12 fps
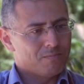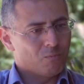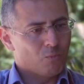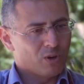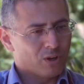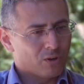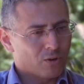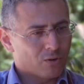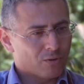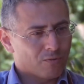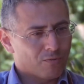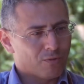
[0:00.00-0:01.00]
When
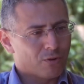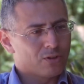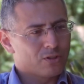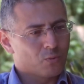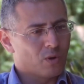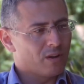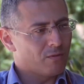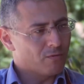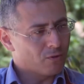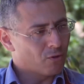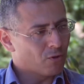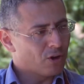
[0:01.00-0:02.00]
first wave of
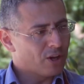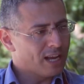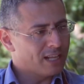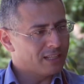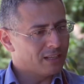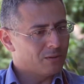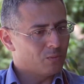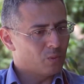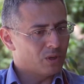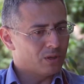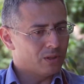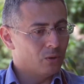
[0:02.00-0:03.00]
Corona ended,
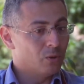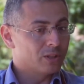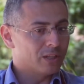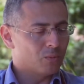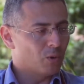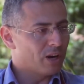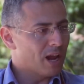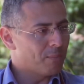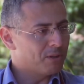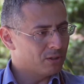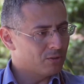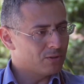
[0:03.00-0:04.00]
we looked at what
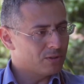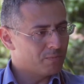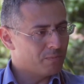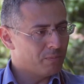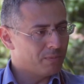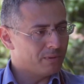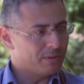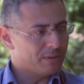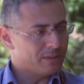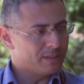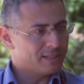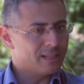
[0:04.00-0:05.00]
happened to
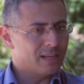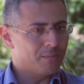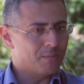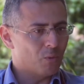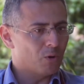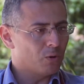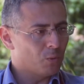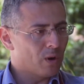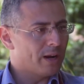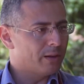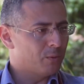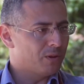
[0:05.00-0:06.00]
people's sleep
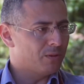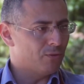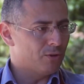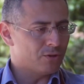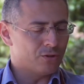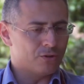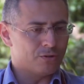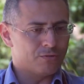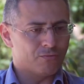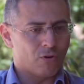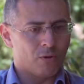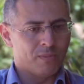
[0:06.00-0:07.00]
worldwide, with researchers
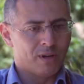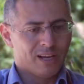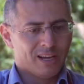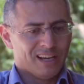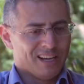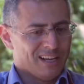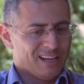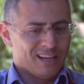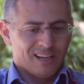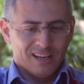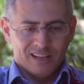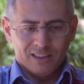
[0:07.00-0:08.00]
from
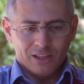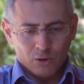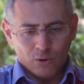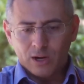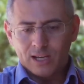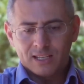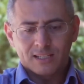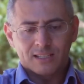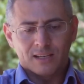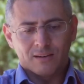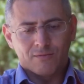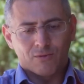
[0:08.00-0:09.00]
the US
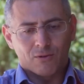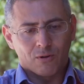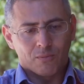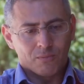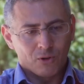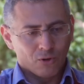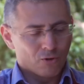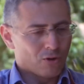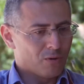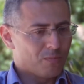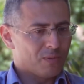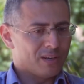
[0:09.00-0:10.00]
and from
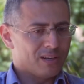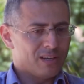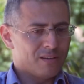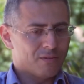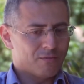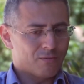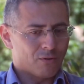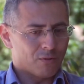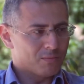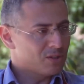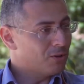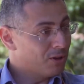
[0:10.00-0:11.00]
Europe and even
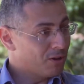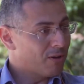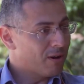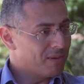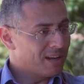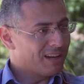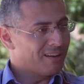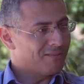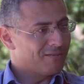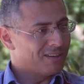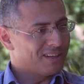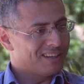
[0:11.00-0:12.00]
from Saudi Arabia. I
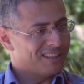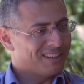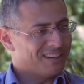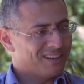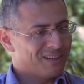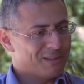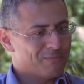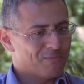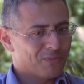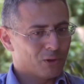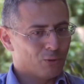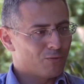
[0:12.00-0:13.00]
have a
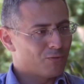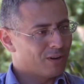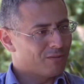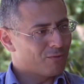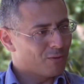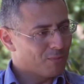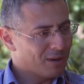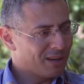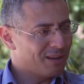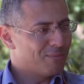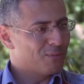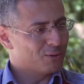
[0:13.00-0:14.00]
good friend from
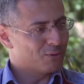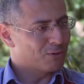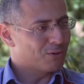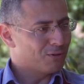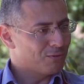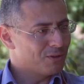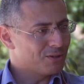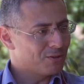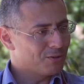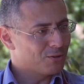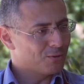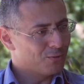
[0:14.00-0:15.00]
my postdoctoral
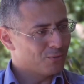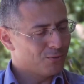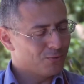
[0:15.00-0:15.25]
research who